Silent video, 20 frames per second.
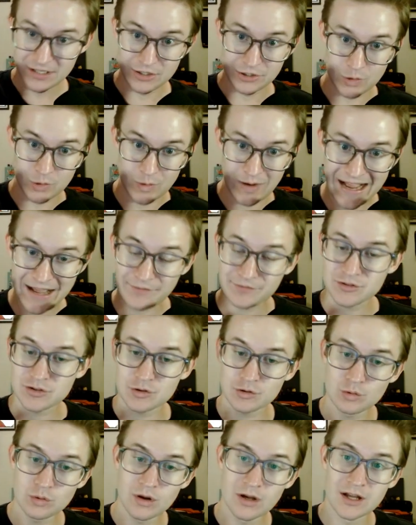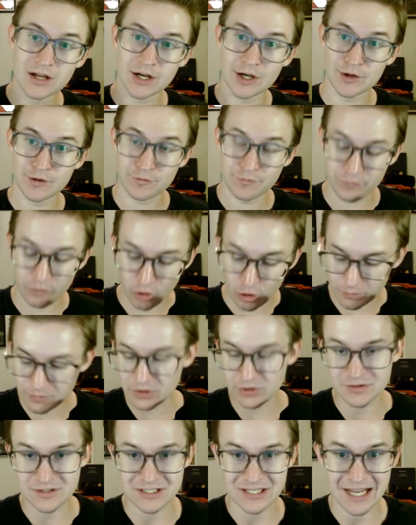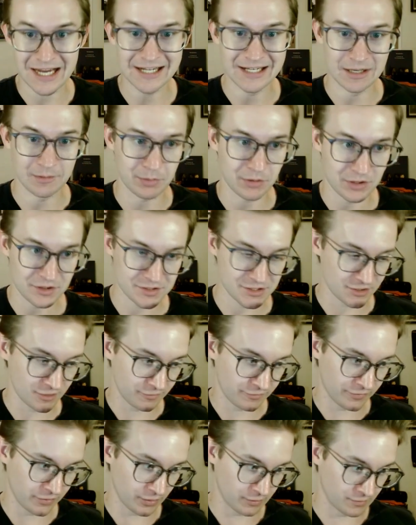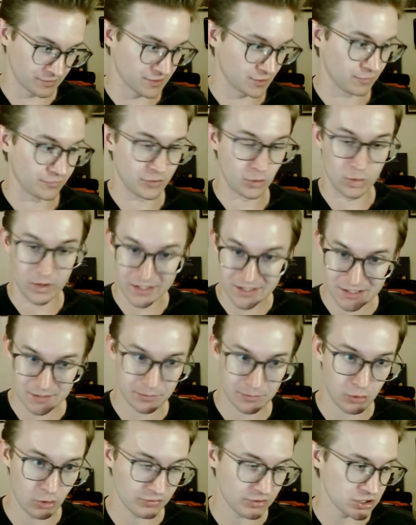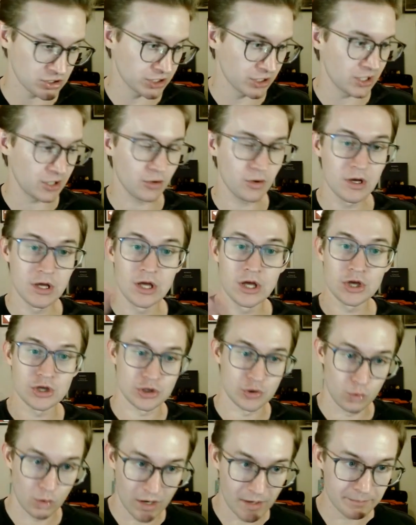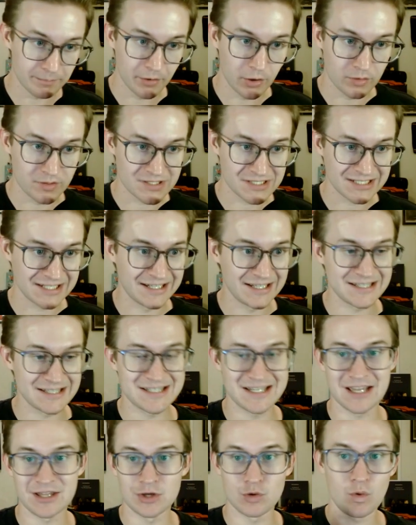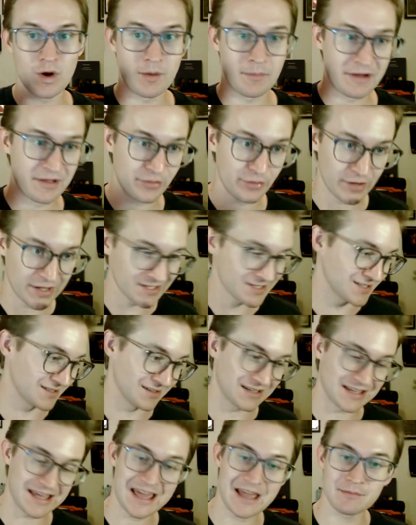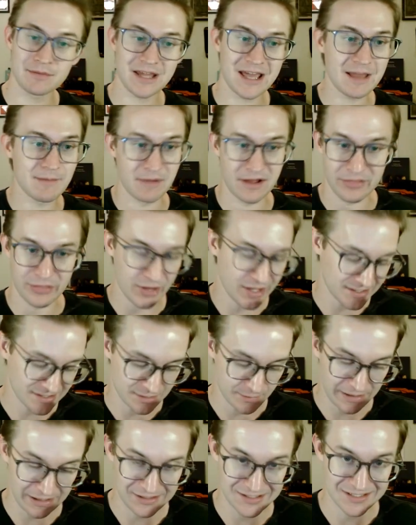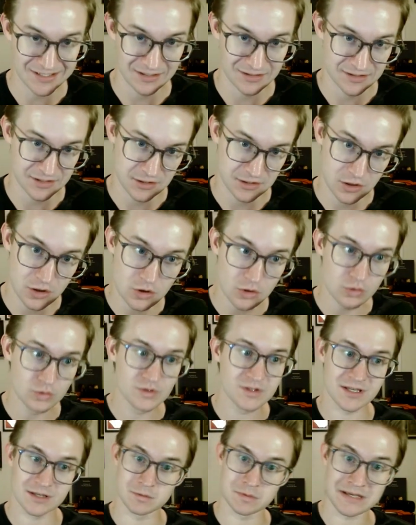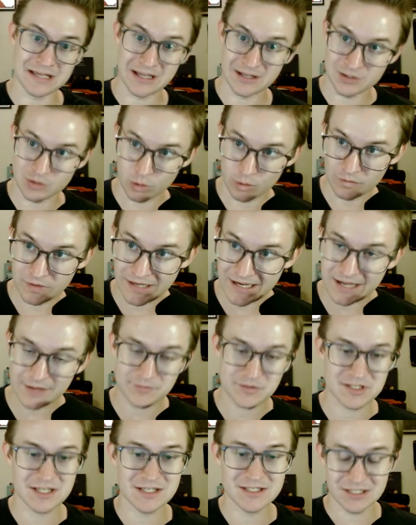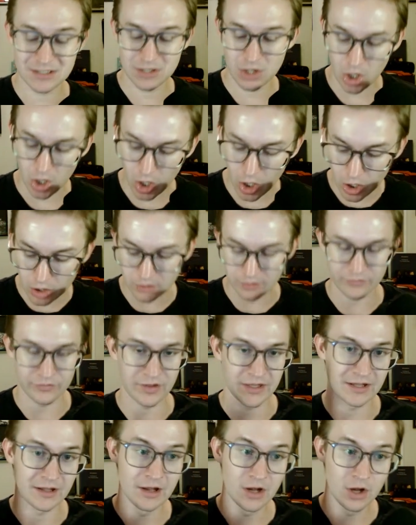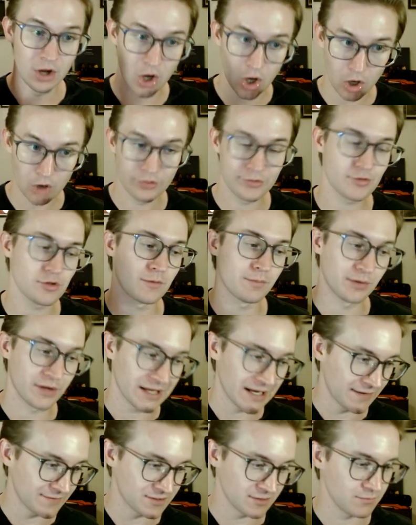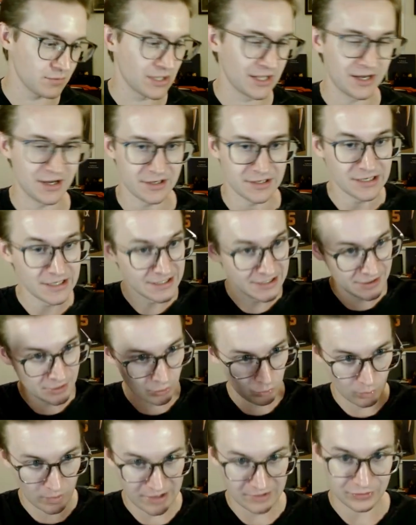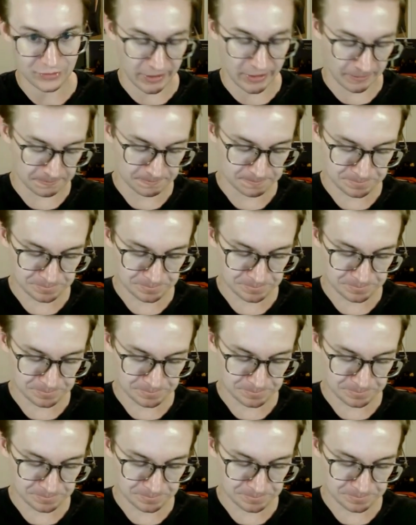You have to confirm your sign up also, folks. So if you want to support the show, you want bonus content, you want my thoughts on game day, my thoughts about Suns news as we get toward the offseason, all of it, all through the playoffs and beyond, right there.